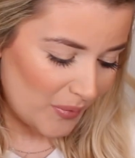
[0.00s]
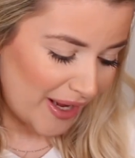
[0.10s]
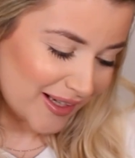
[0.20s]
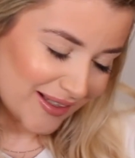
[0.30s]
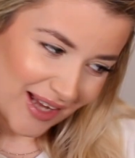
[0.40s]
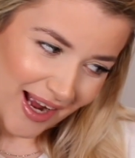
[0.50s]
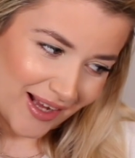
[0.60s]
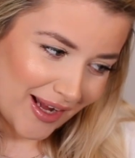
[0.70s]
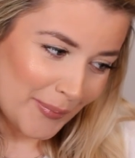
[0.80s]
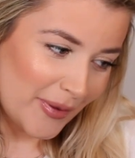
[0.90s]

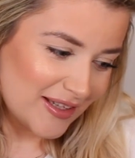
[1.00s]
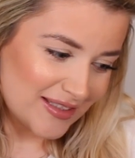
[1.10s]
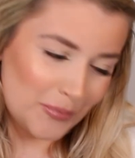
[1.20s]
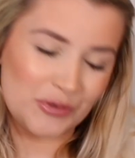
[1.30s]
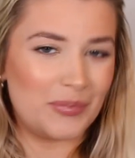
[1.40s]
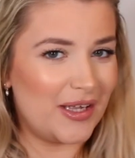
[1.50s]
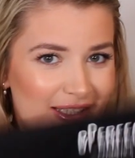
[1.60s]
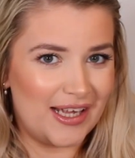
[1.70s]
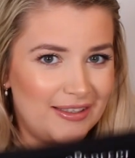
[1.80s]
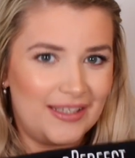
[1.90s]
I personally wouldn't pay
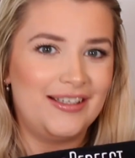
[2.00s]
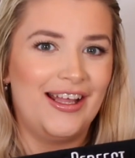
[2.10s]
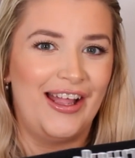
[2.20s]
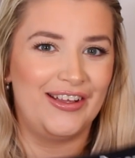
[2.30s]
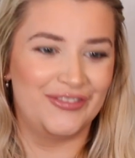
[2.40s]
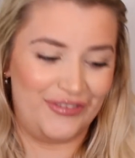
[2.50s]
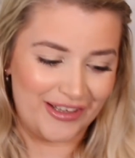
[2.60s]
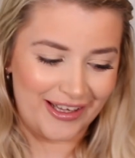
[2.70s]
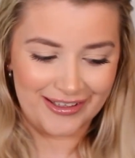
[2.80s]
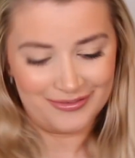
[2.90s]
£9.99 for
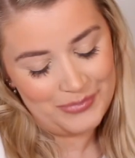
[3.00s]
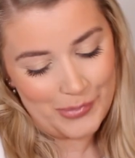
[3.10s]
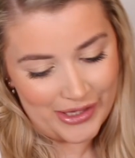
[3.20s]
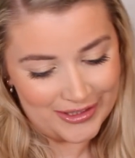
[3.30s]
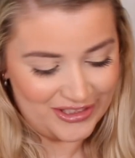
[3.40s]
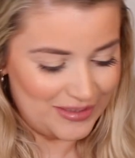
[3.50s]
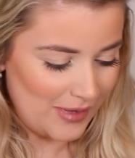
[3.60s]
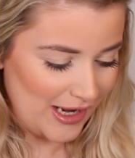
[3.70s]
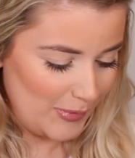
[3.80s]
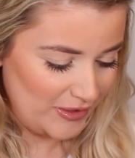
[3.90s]
that, but that's just
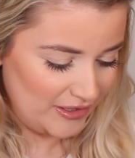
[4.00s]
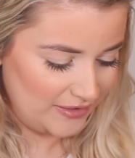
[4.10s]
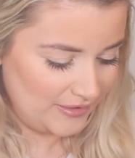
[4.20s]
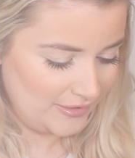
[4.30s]
my opinion.